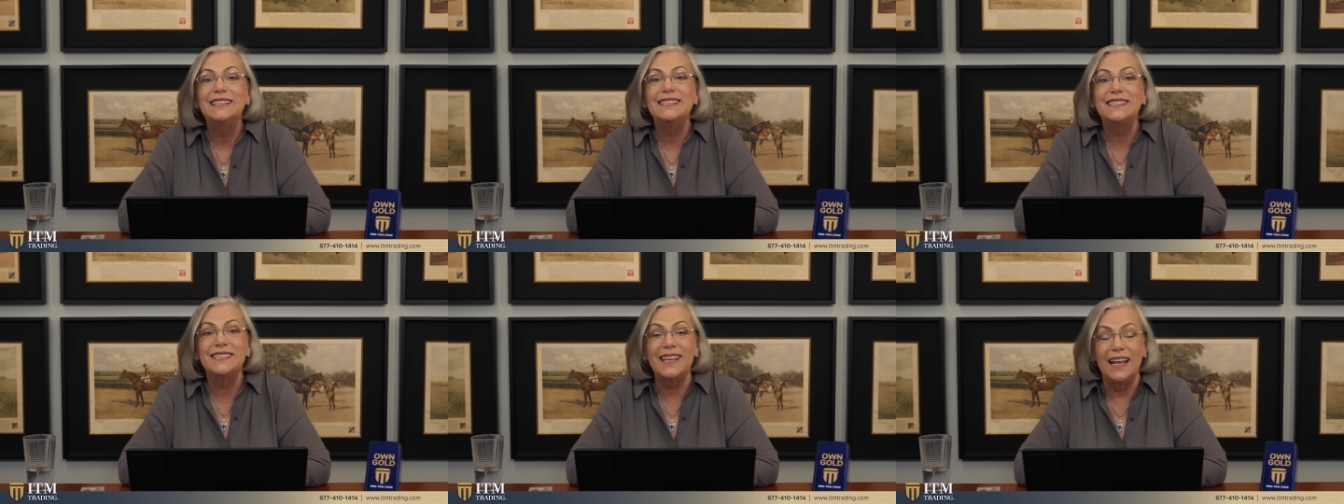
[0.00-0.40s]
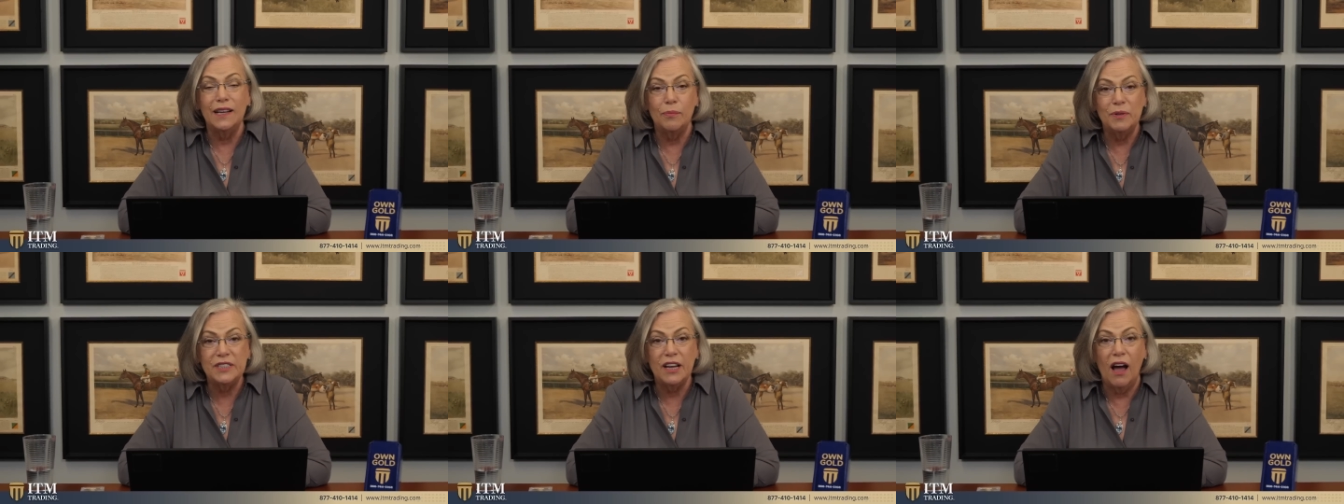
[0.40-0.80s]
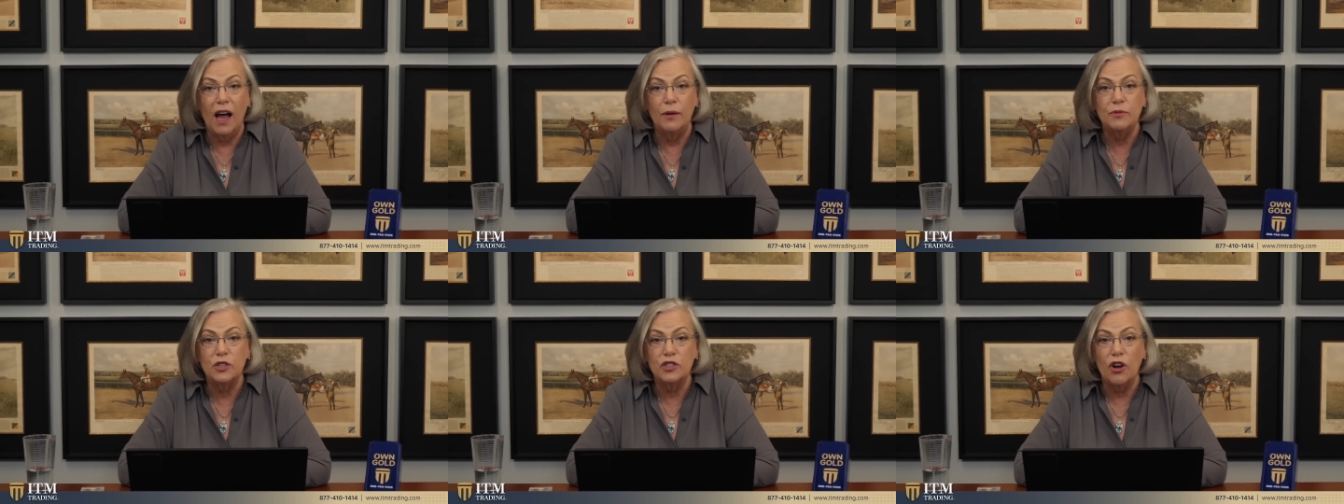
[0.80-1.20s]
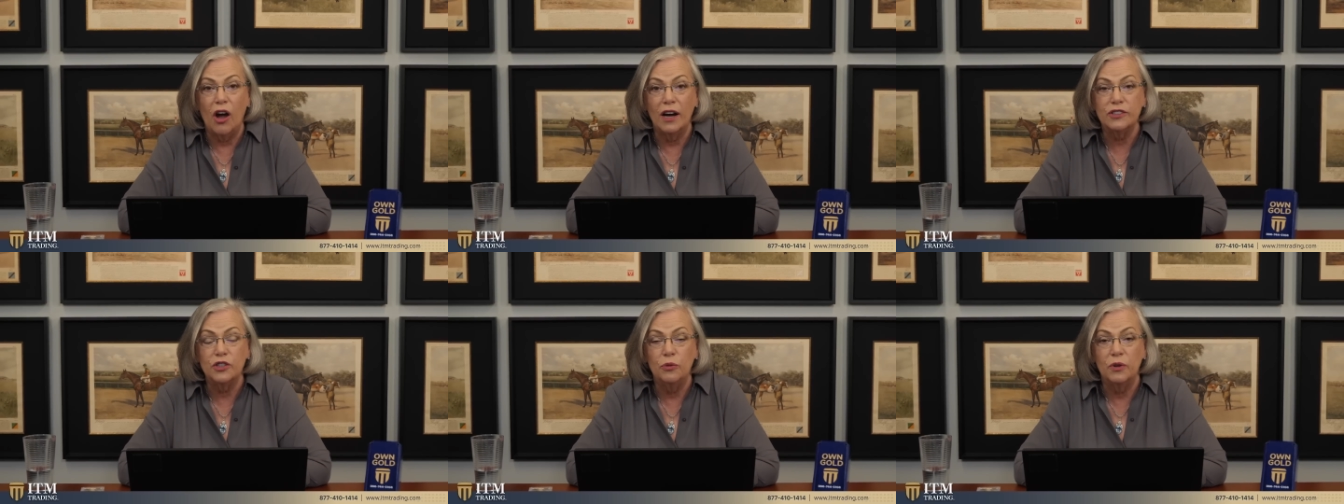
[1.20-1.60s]
Set up a time to
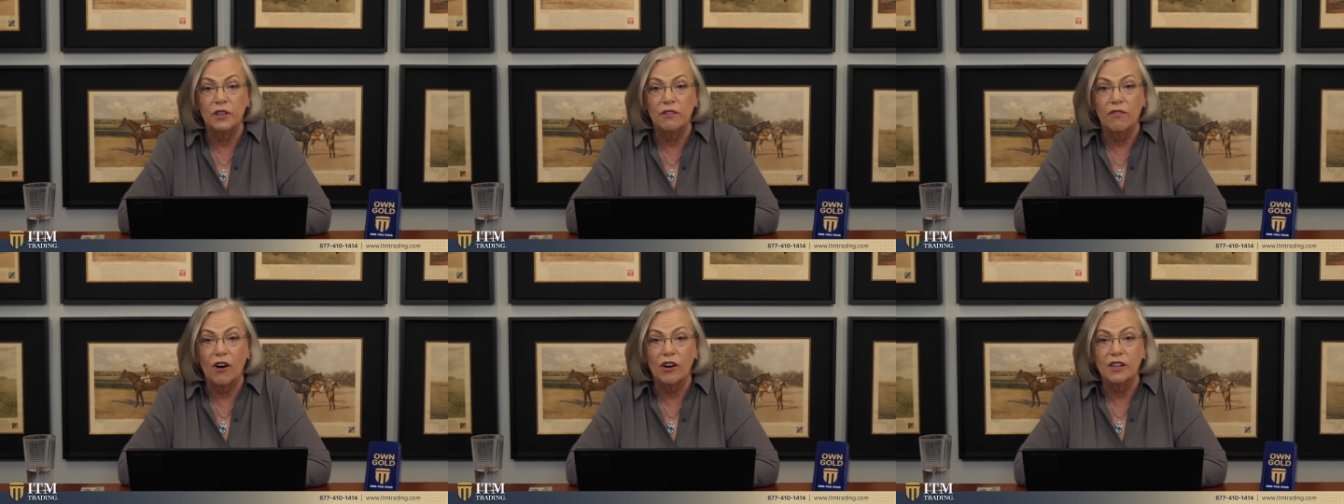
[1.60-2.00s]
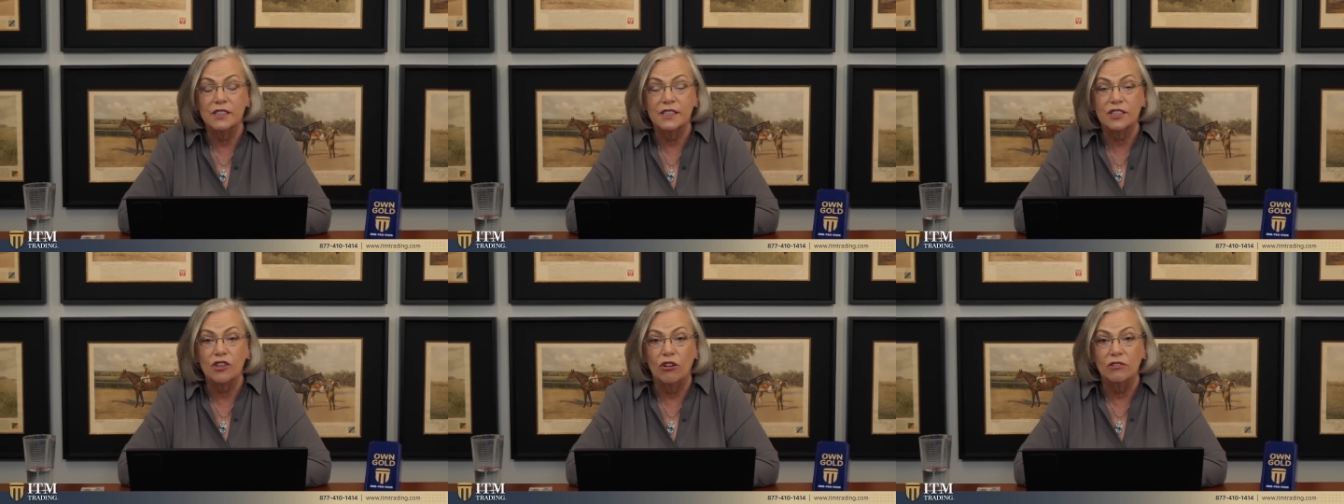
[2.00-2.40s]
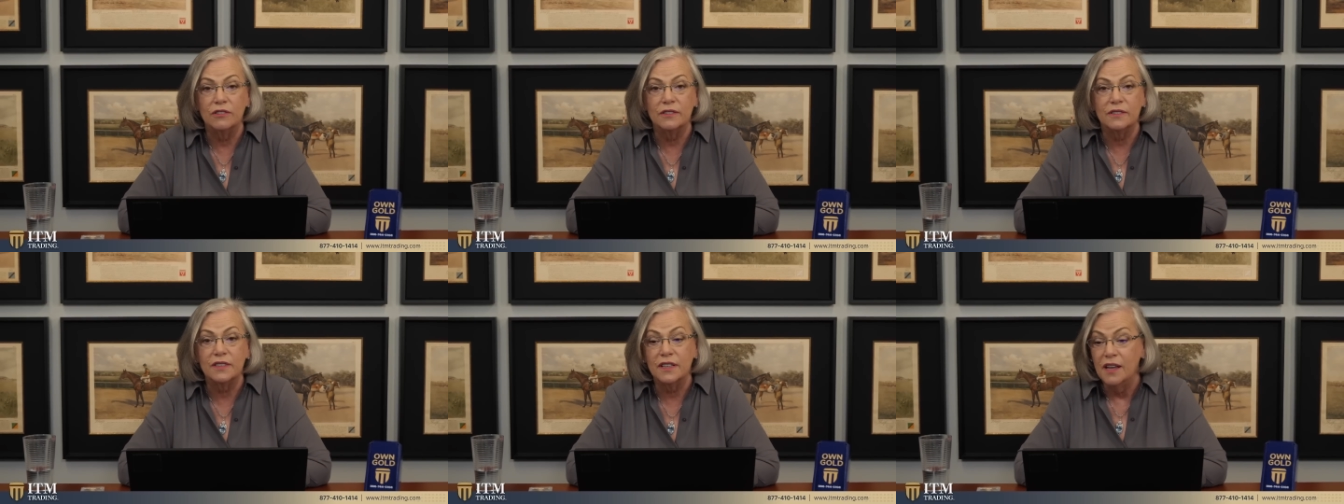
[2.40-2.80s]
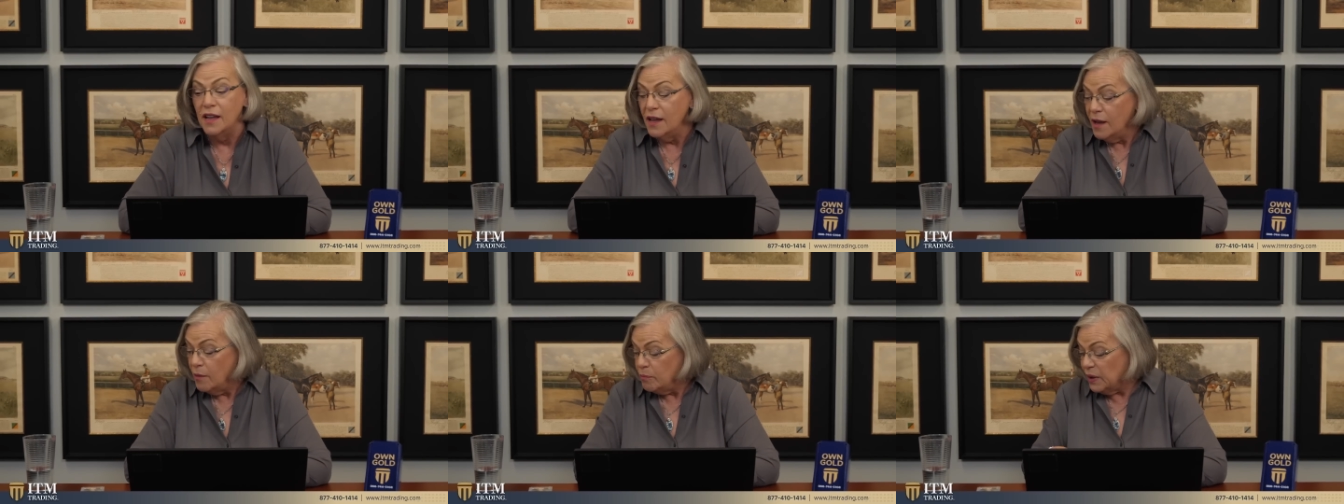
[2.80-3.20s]
talk to one of our consultants
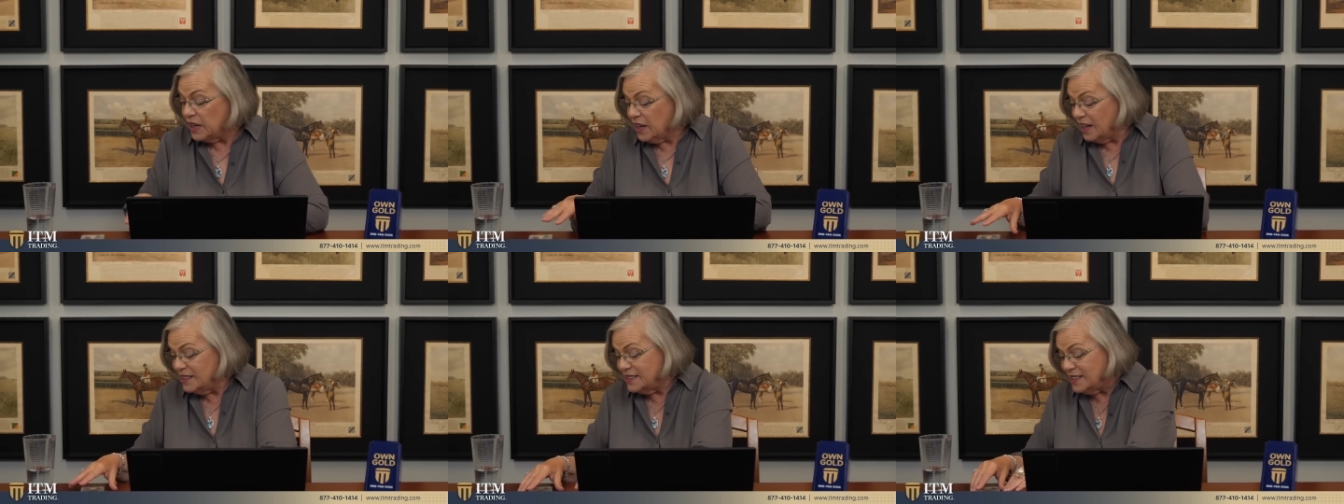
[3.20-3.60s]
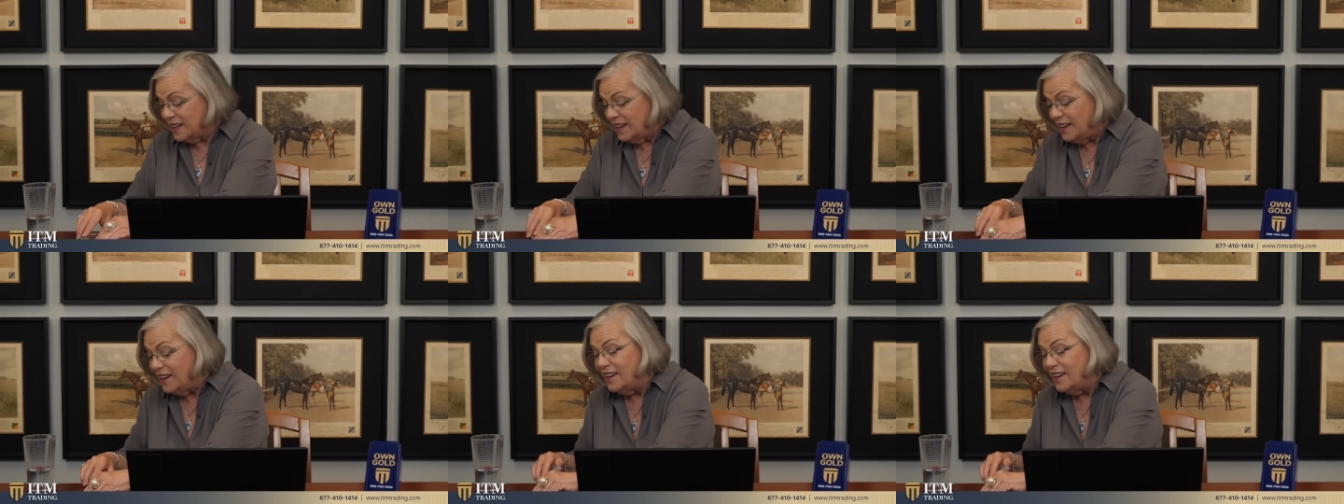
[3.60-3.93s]
because